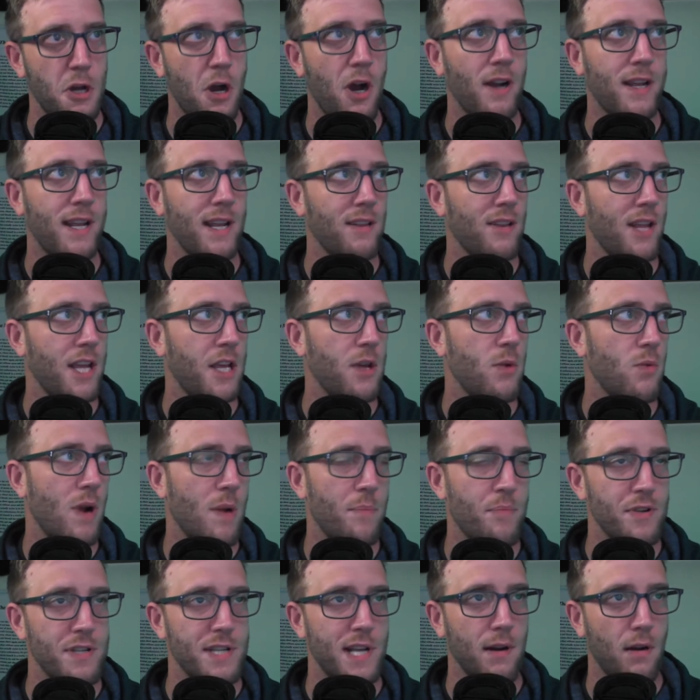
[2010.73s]
talking like you
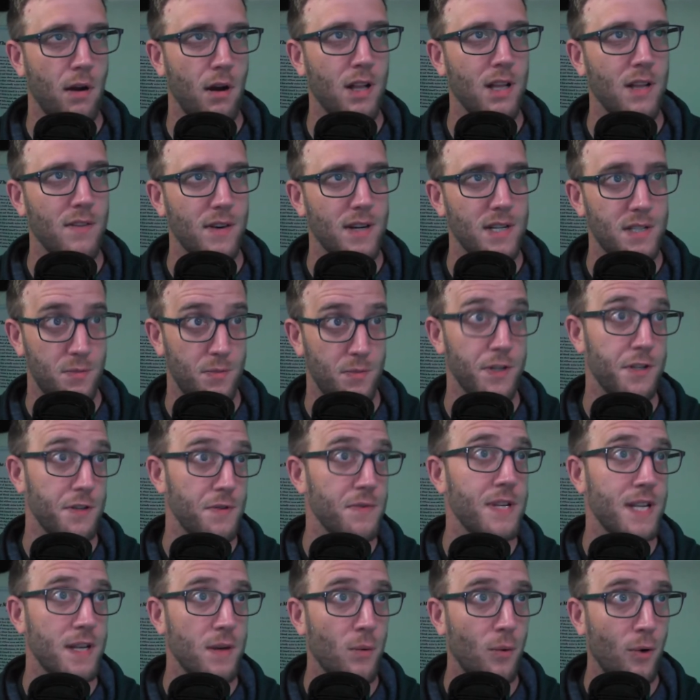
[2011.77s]
represent all of us we
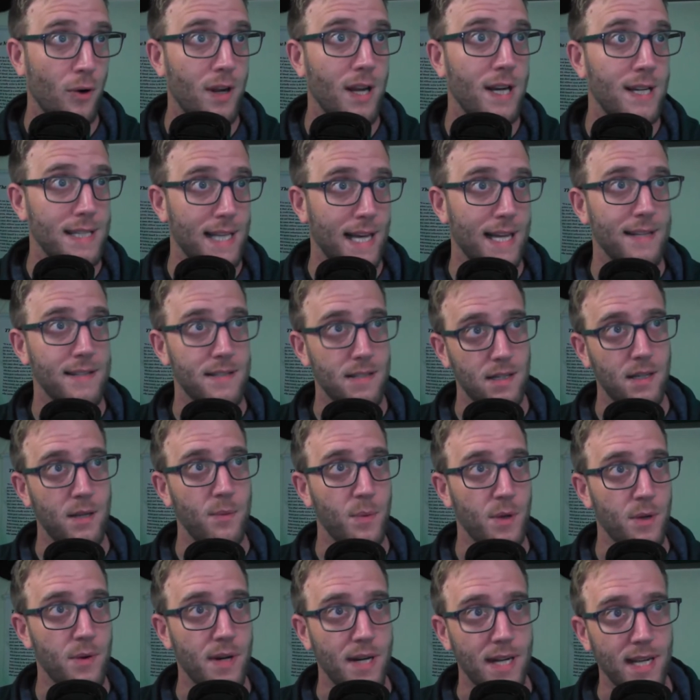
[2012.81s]
do need to work on that as a
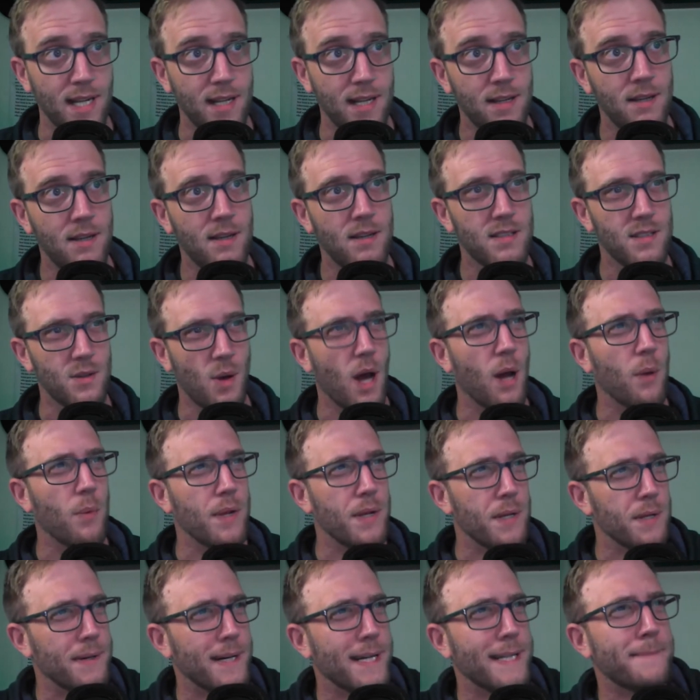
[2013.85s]
community so how do
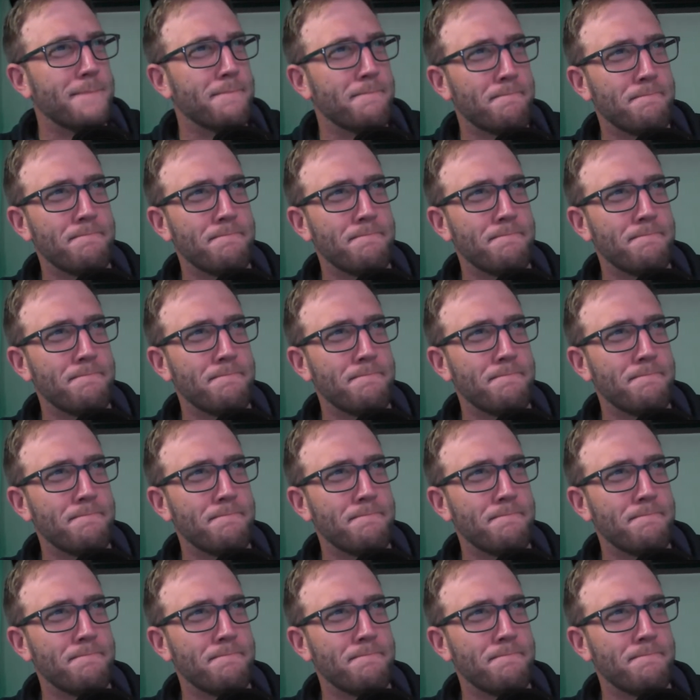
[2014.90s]
we do it